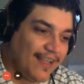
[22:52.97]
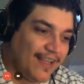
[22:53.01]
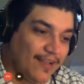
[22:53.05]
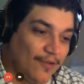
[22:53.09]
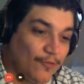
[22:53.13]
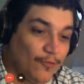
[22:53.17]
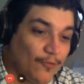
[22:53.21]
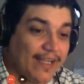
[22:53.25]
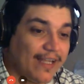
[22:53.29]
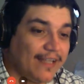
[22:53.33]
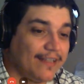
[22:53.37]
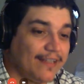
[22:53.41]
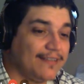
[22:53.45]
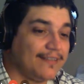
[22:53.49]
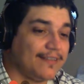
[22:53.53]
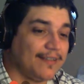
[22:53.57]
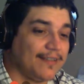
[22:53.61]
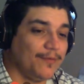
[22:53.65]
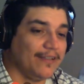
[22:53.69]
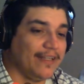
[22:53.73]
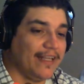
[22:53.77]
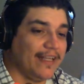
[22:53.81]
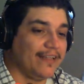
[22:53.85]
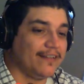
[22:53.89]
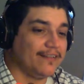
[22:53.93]
Well, yeah, he's
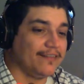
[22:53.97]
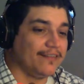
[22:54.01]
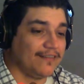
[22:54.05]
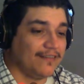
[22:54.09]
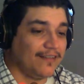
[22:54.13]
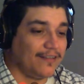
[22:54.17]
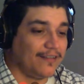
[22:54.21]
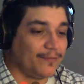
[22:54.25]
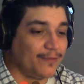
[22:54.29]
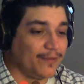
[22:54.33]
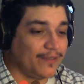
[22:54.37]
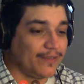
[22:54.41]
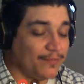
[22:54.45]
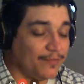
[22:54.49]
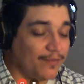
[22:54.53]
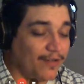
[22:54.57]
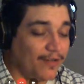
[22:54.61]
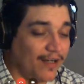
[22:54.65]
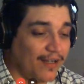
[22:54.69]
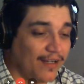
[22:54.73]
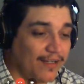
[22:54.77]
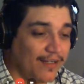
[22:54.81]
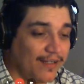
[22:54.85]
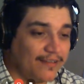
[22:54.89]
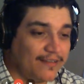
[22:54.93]
coming to Lakers along with
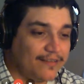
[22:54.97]
LeBron.